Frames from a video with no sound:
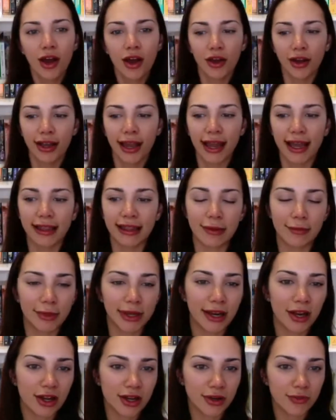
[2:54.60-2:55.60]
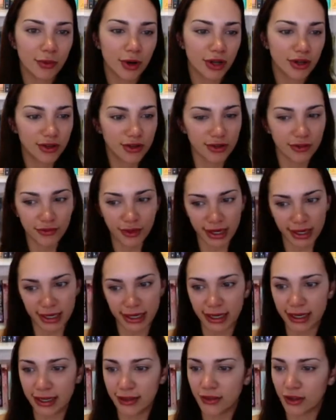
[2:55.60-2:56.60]
Okay, let me know what you're
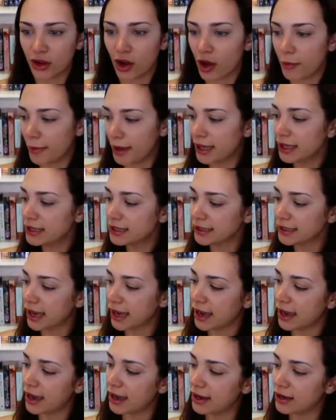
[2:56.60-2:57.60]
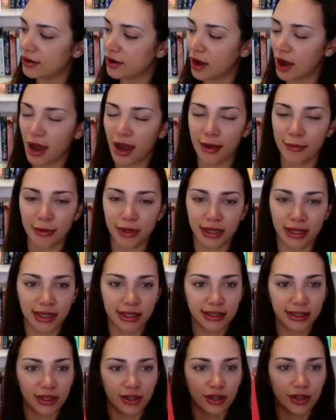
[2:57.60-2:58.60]
reading in the comments, and I'm going to
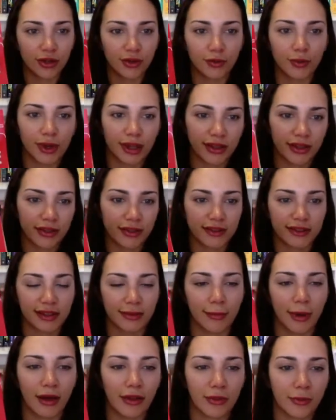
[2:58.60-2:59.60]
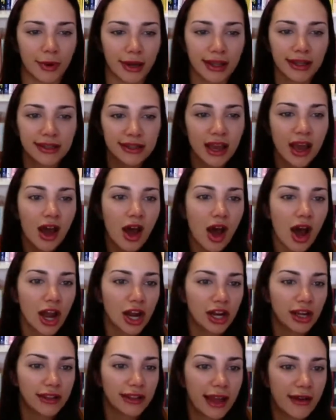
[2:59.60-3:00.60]
continue with some other ones.
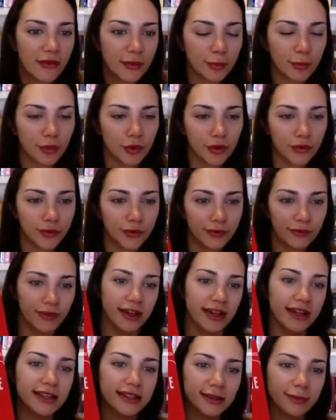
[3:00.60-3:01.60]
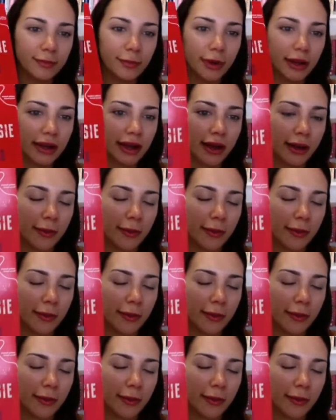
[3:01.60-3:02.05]
I only have a proof of this, but